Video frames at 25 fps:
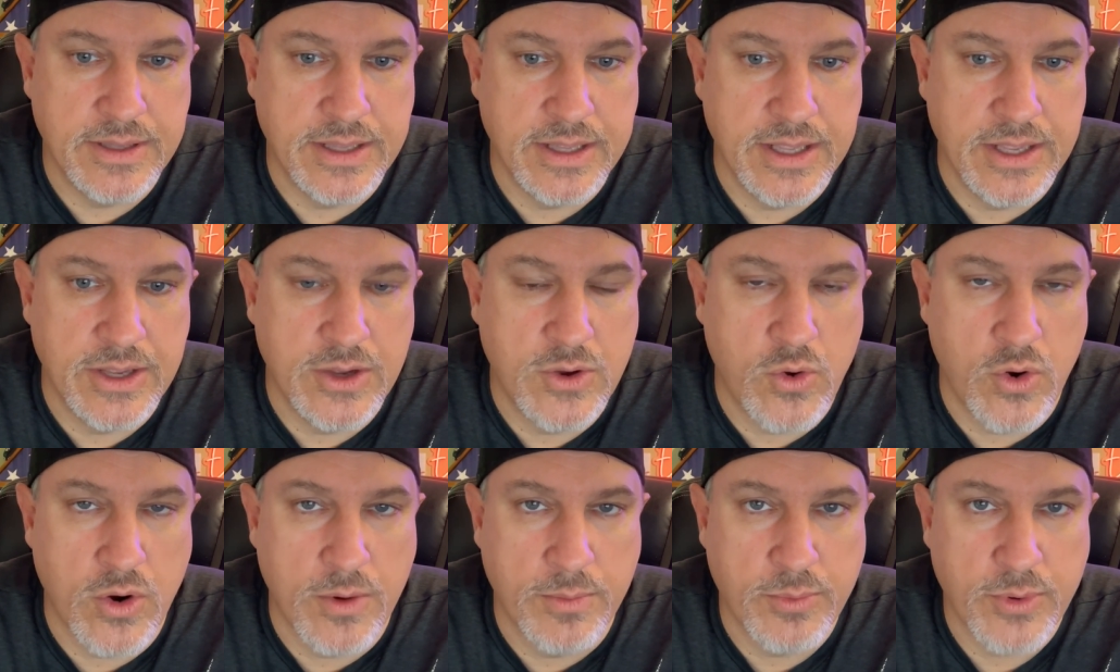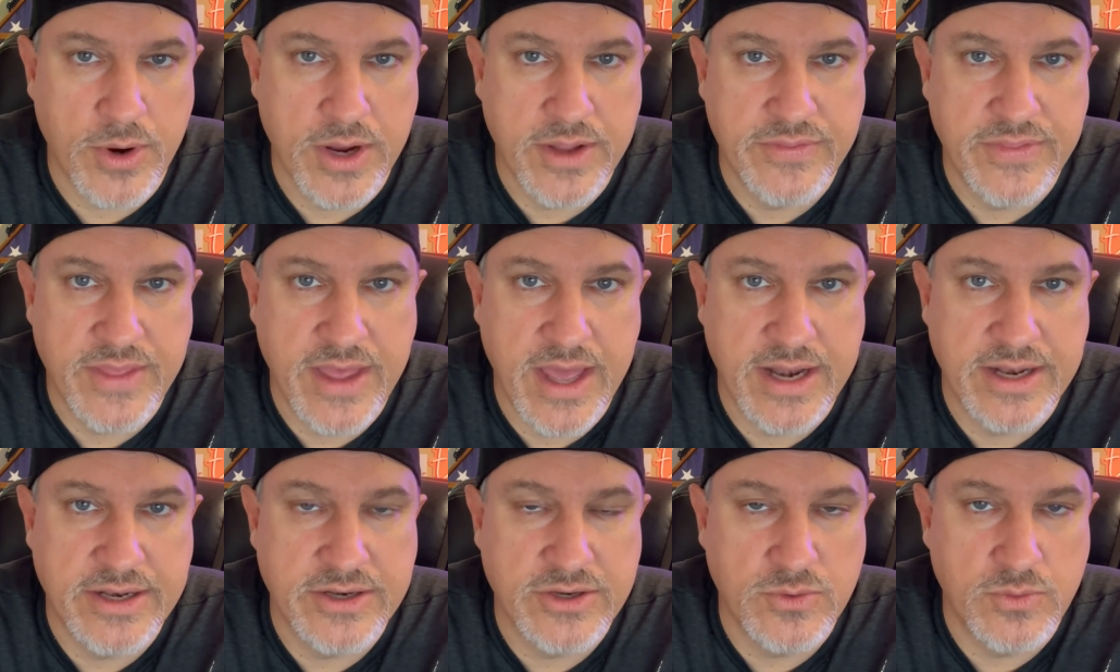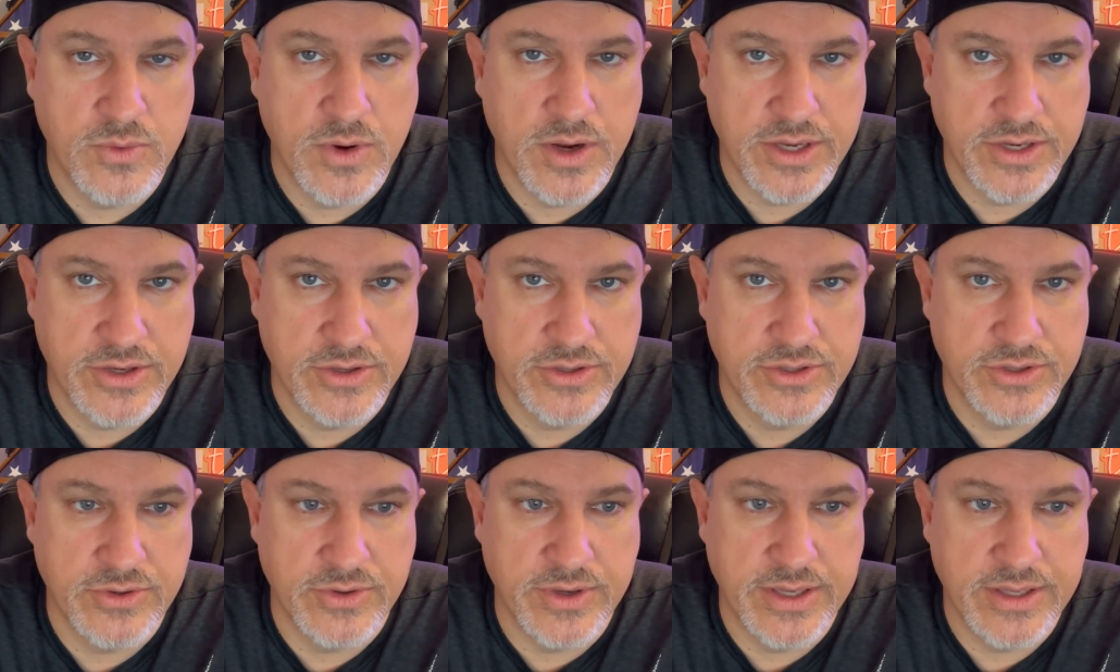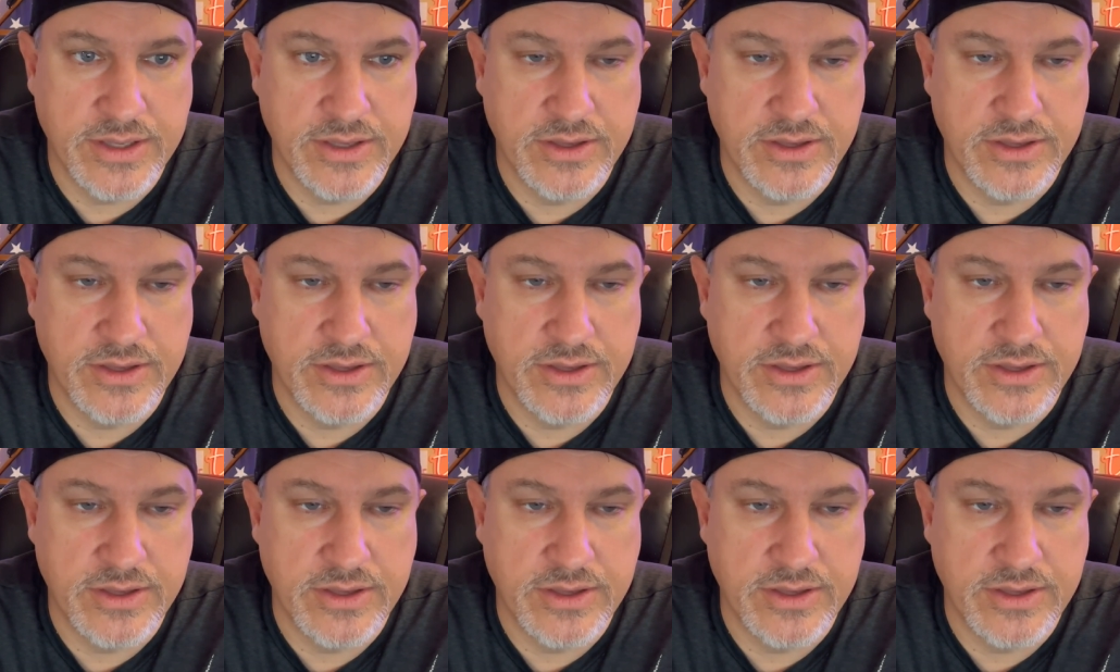incorporate that into what you're doing.